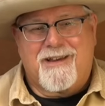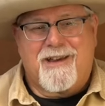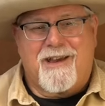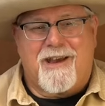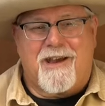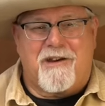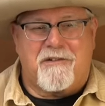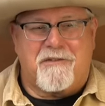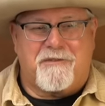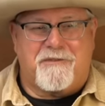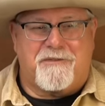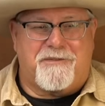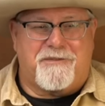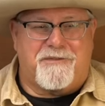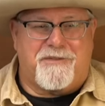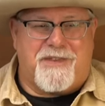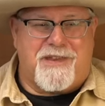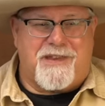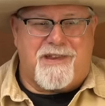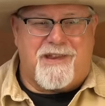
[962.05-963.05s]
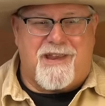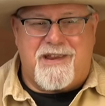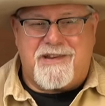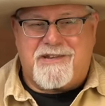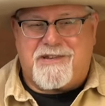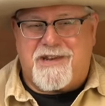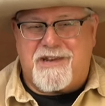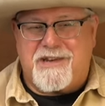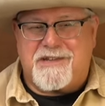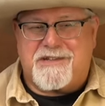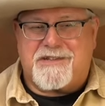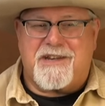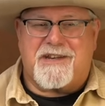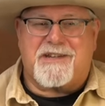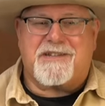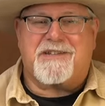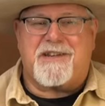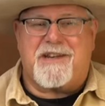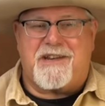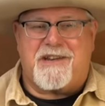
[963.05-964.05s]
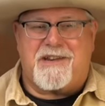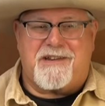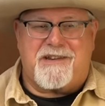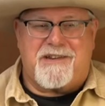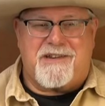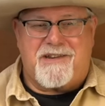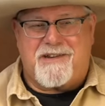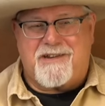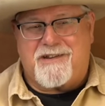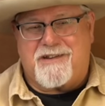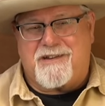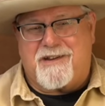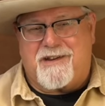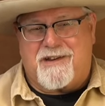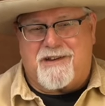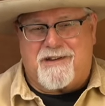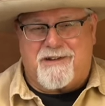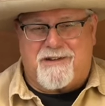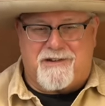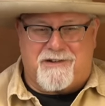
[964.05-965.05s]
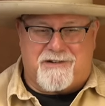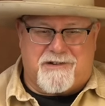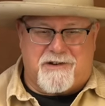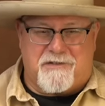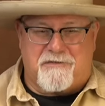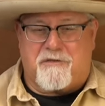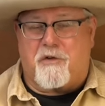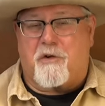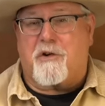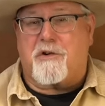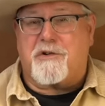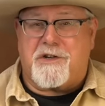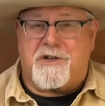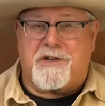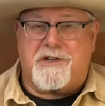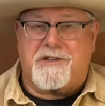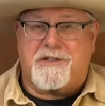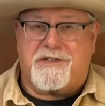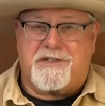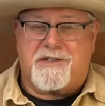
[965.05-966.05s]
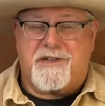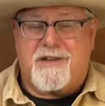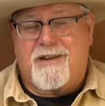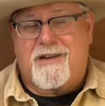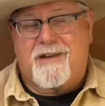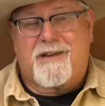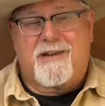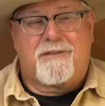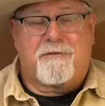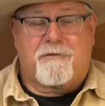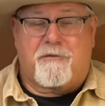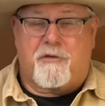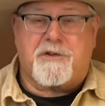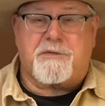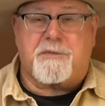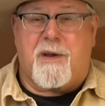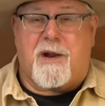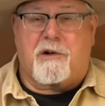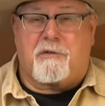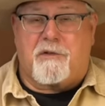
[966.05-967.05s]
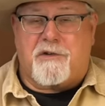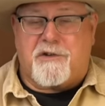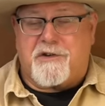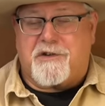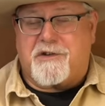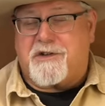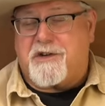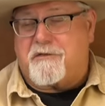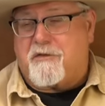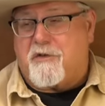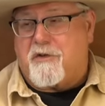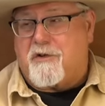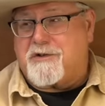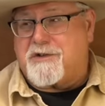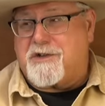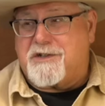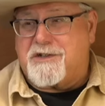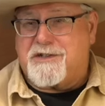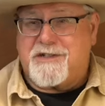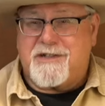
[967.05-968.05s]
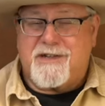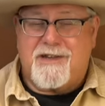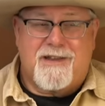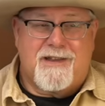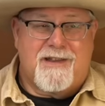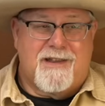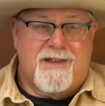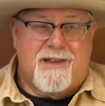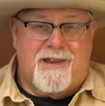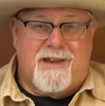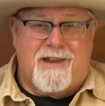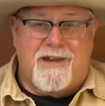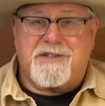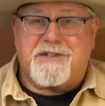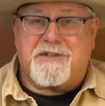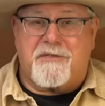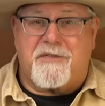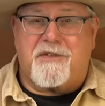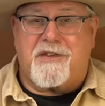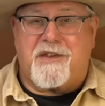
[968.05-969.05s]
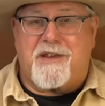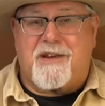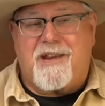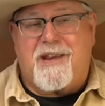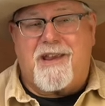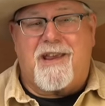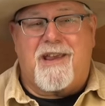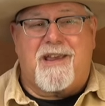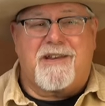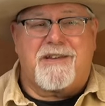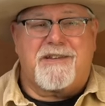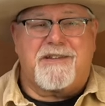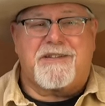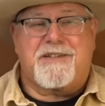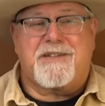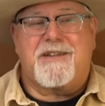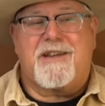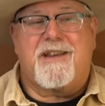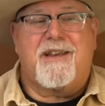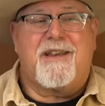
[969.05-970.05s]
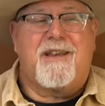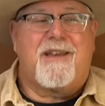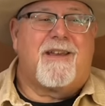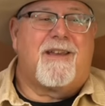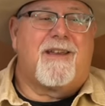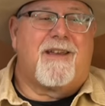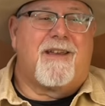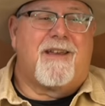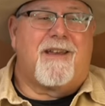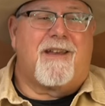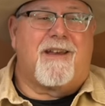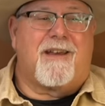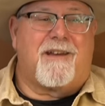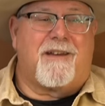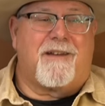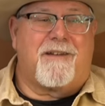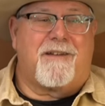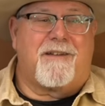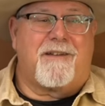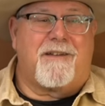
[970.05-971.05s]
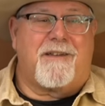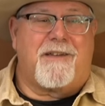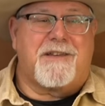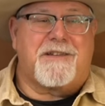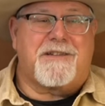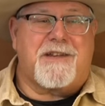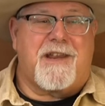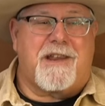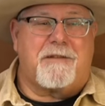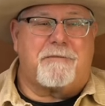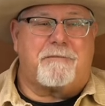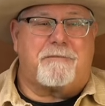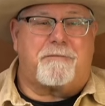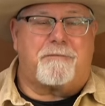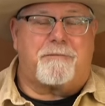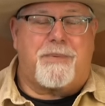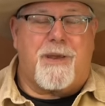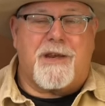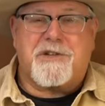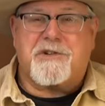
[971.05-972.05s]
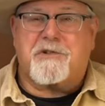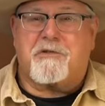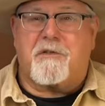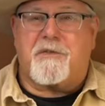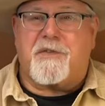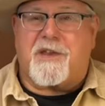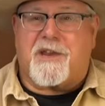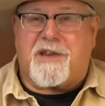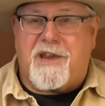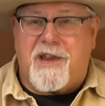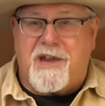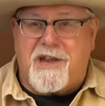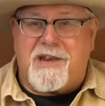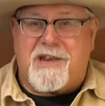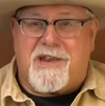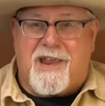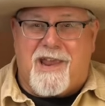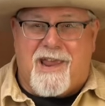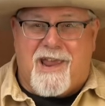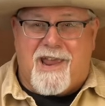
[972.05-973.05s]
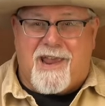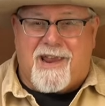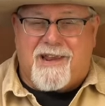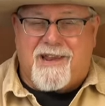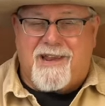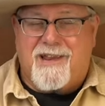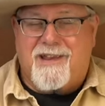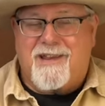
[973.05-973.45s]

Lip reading: of the 1860 conversions, first model Richards conversions, in civilian hands, is a picture of the Kinney Gang